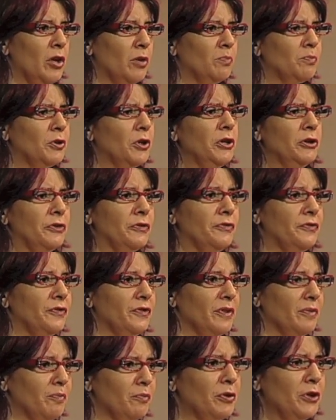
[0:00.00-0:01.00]
Proof,
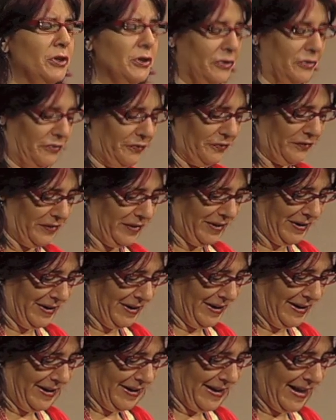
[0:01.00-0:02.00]
proof.
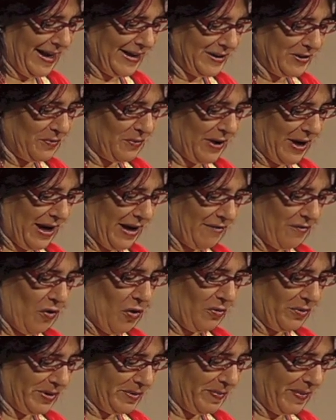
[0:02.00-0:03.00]
That is what I have
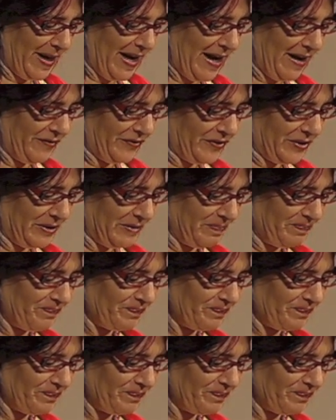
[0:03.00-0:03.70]
always been after.